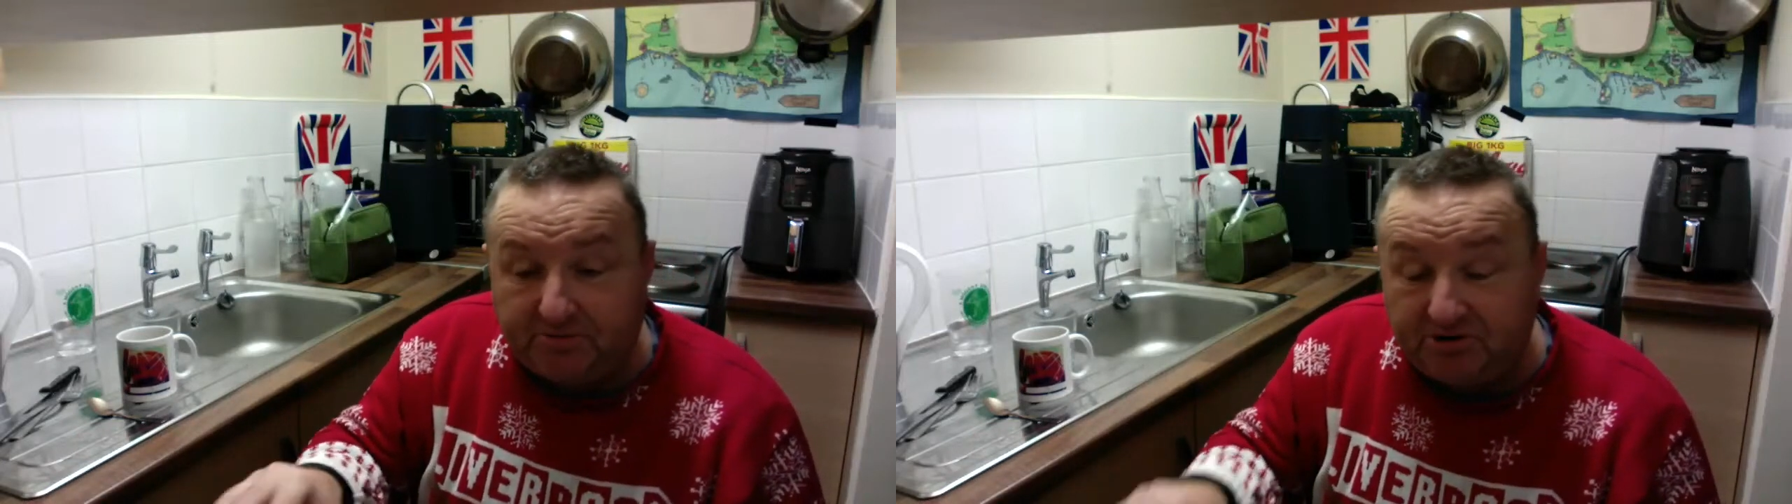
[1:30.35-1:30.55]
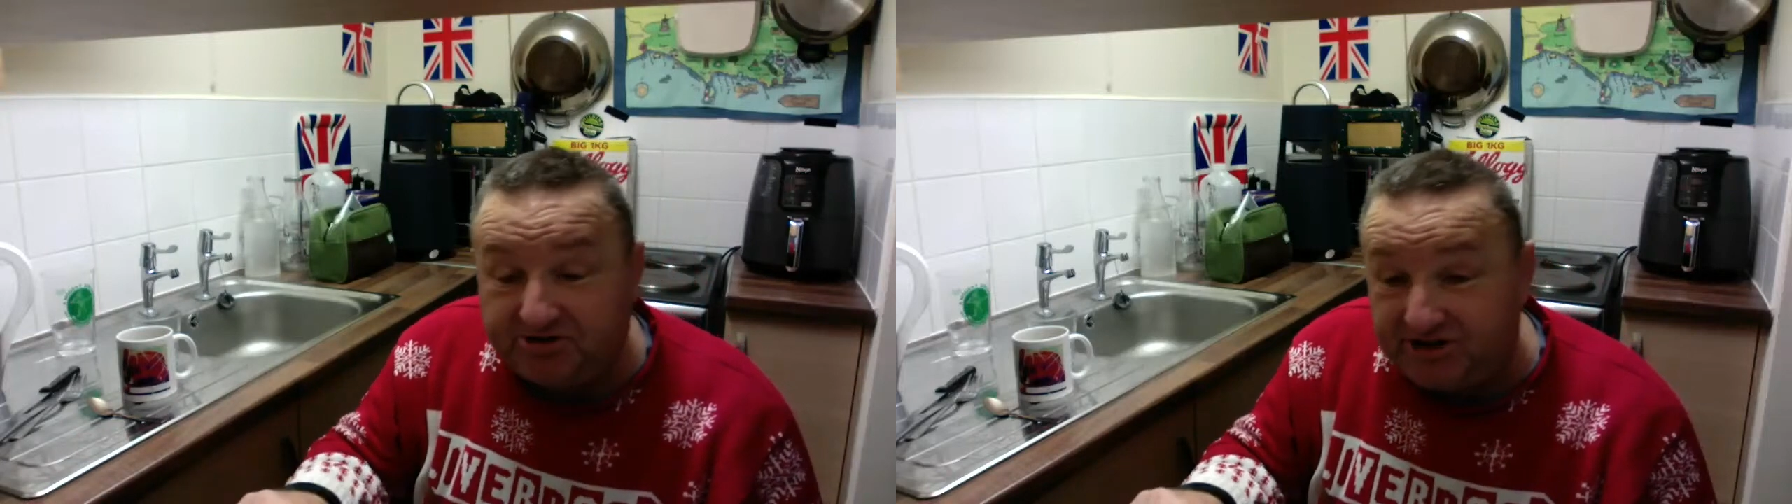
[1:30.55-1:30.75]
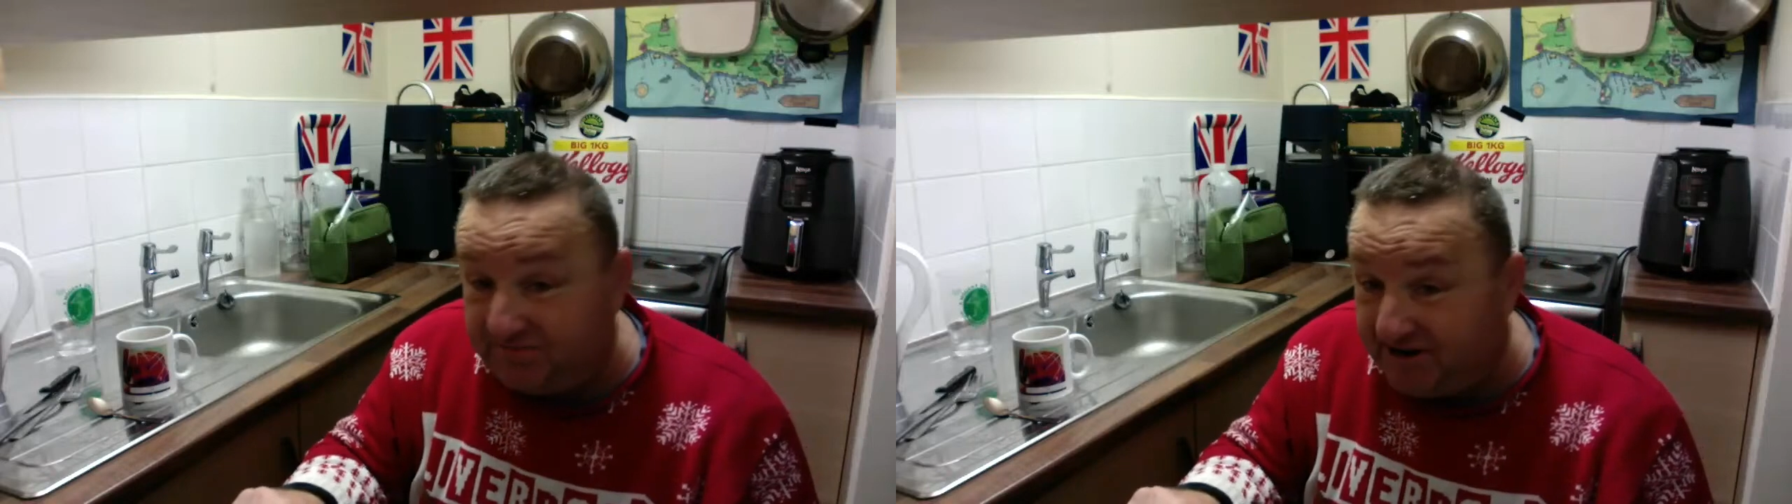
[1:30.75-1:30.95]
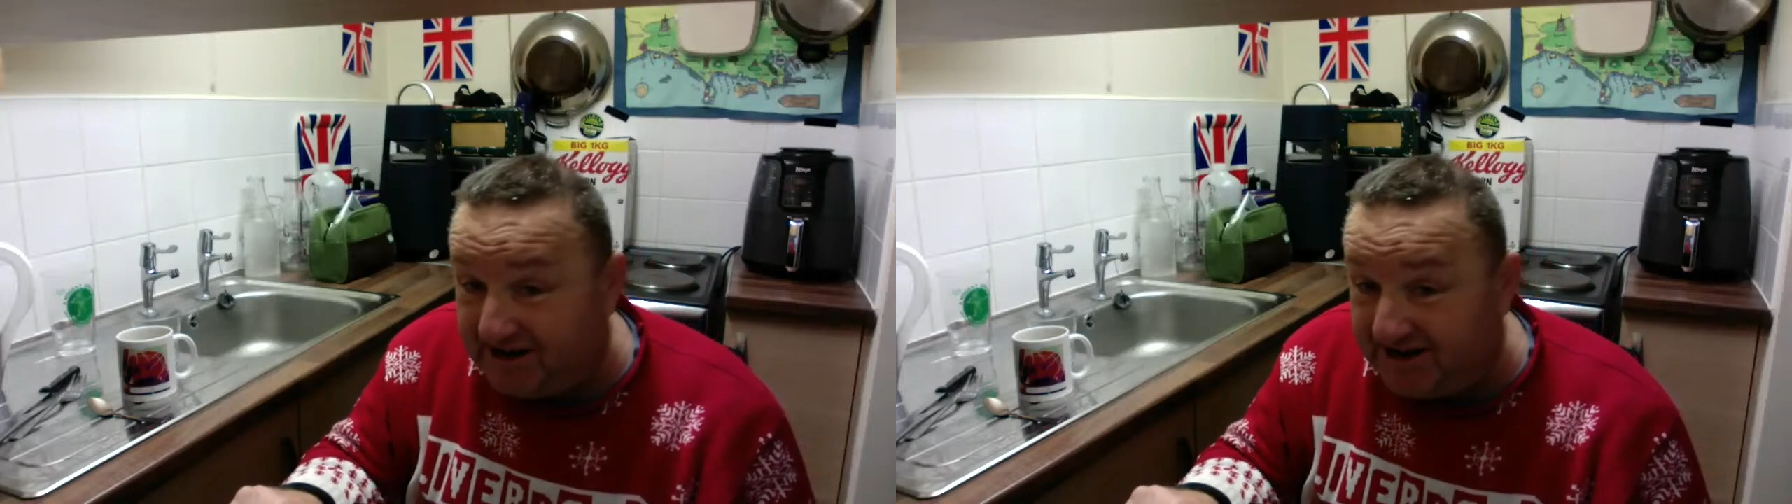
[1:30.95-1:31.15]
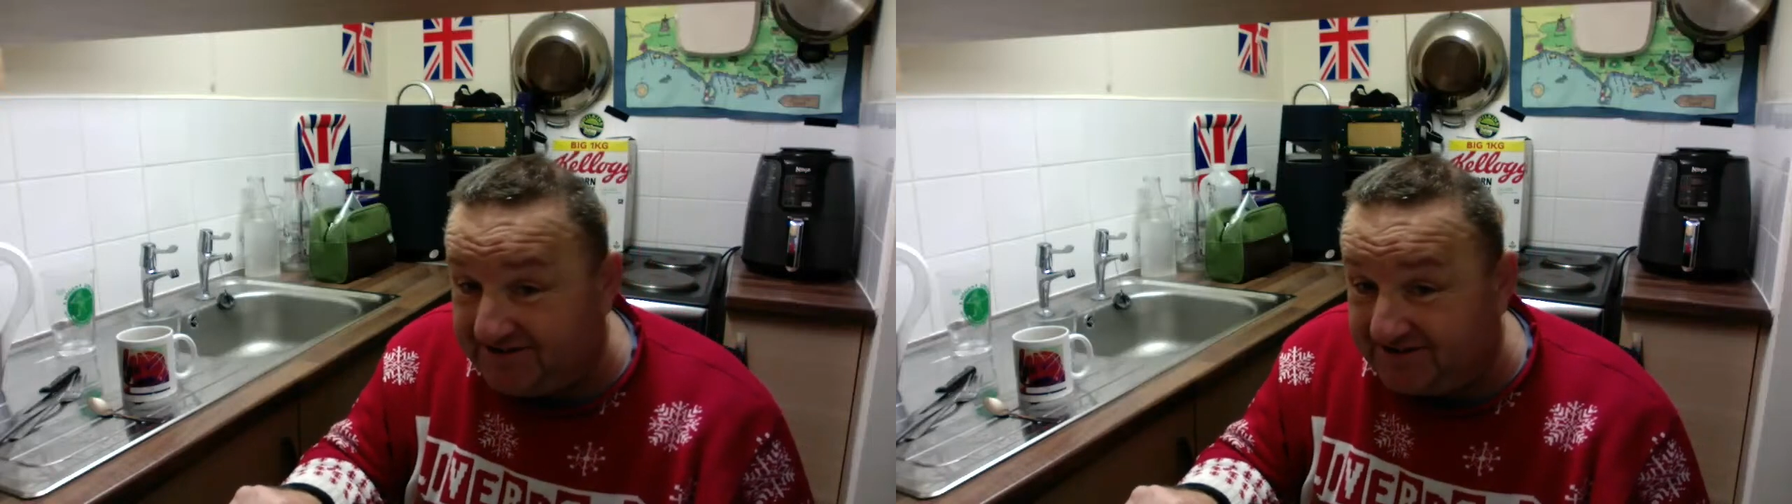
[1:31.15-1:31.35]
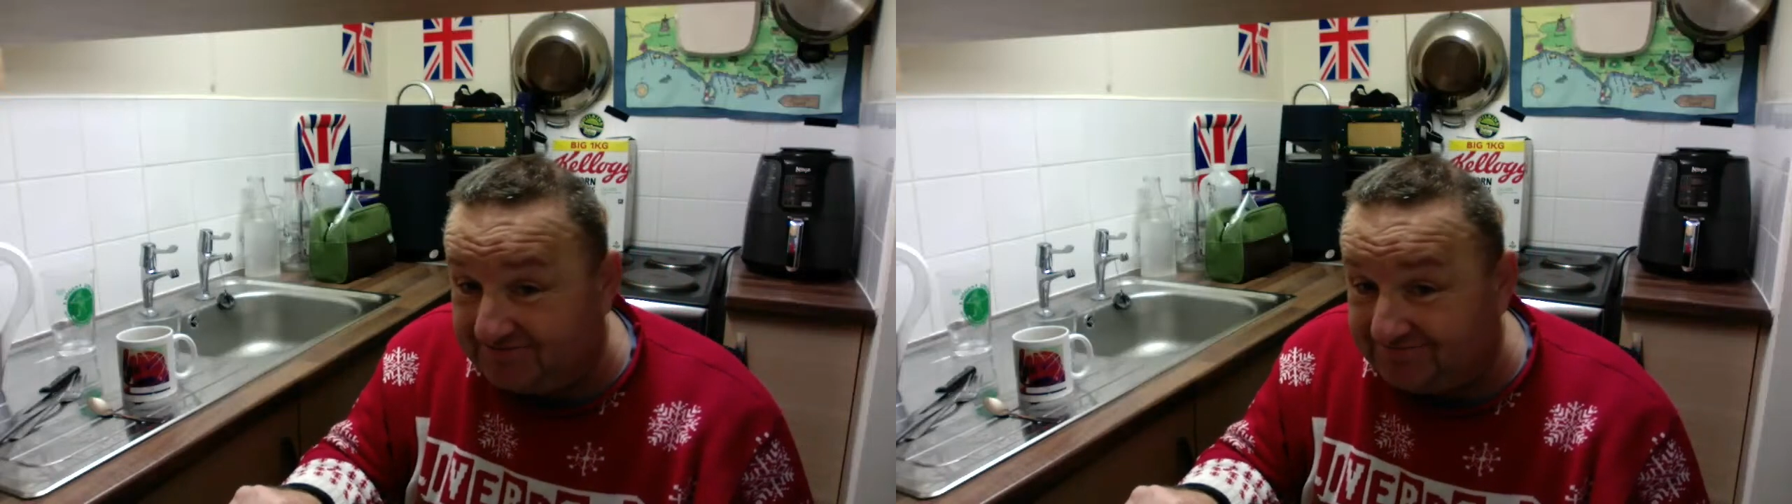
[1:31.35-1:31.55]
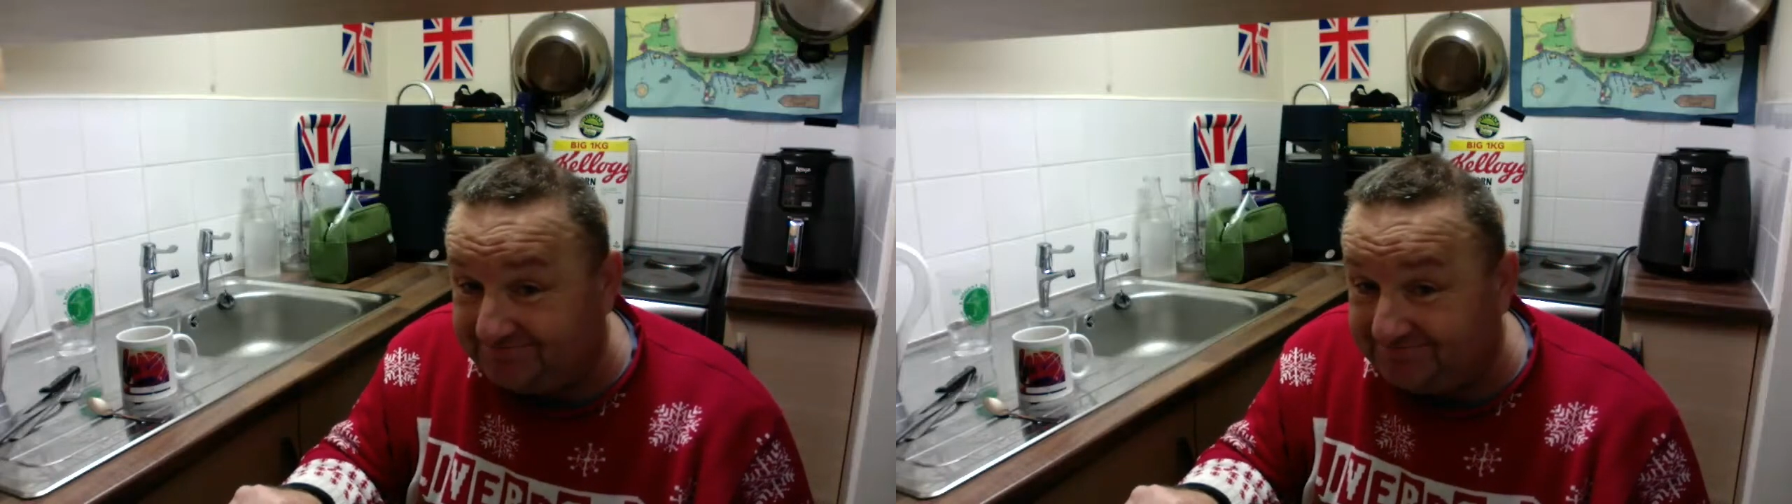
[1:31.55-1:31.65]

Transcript: they would have sent me a letter.